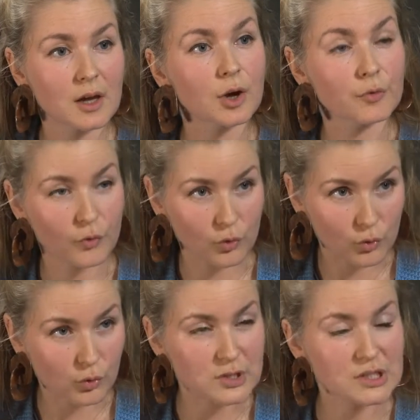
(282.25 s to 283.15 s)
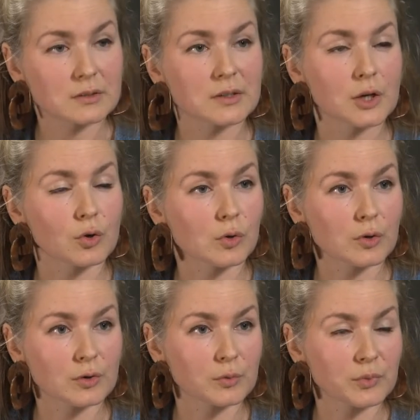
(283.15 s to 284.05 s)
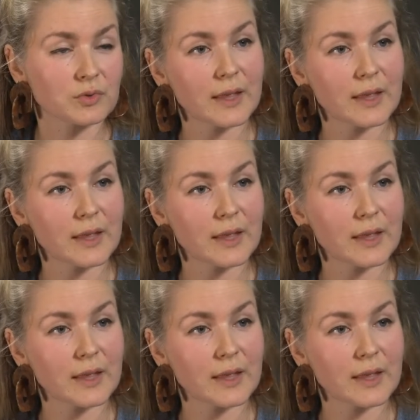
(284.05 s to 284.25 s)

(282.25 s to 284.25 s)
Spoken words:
of all children in all groups.